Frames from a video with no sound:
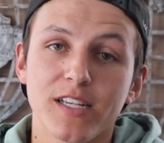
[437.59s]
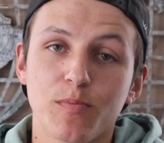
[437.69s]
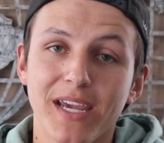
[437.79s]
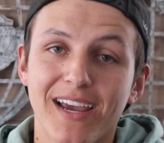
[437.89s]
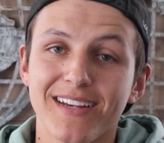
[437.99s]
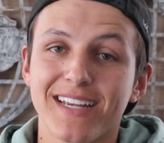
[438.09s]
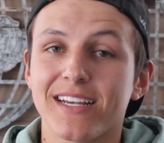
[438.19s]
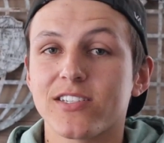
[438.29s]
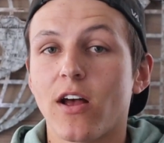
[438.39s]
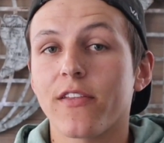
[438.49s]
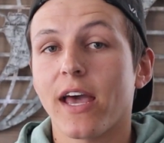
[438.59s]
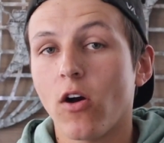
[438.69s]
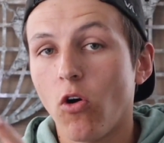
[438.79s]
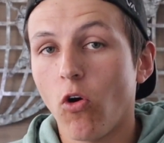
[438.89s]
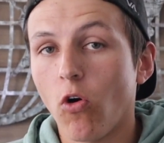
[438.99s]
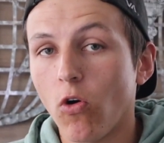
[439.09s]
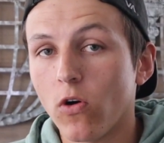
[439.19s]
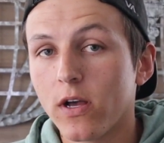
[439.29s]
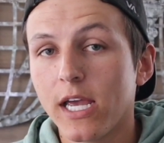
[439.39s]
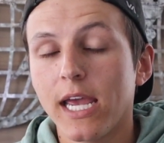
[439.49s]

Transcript: is because I saw that hole